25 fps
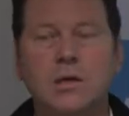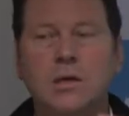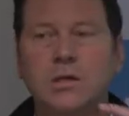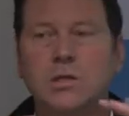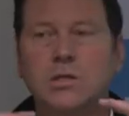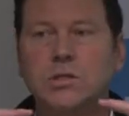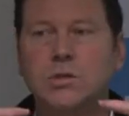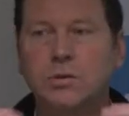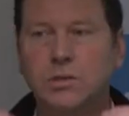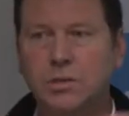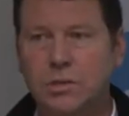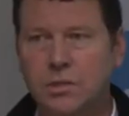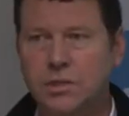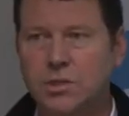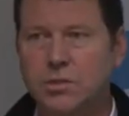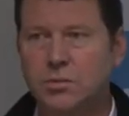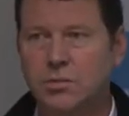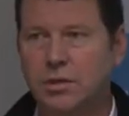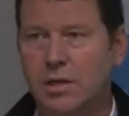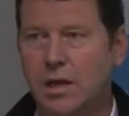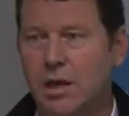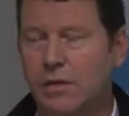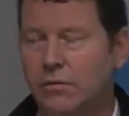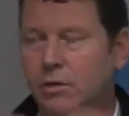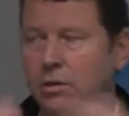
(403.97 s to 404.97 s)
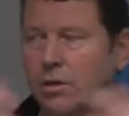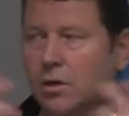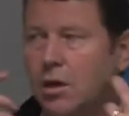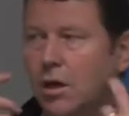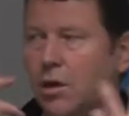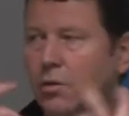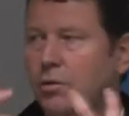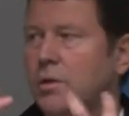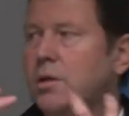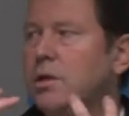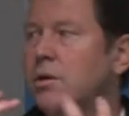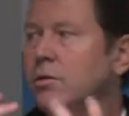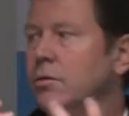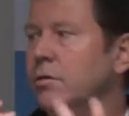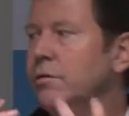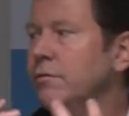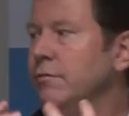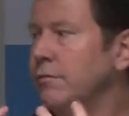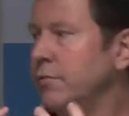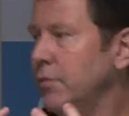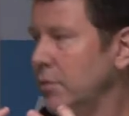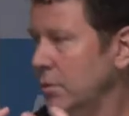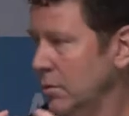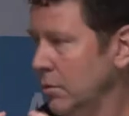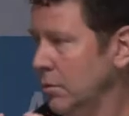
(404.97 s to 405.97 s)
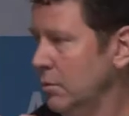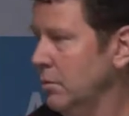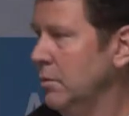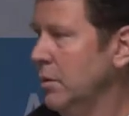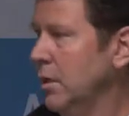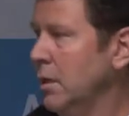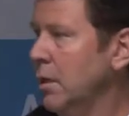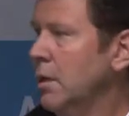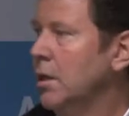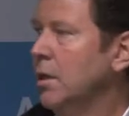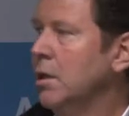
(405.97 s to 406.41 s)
so at least we could have a coherent view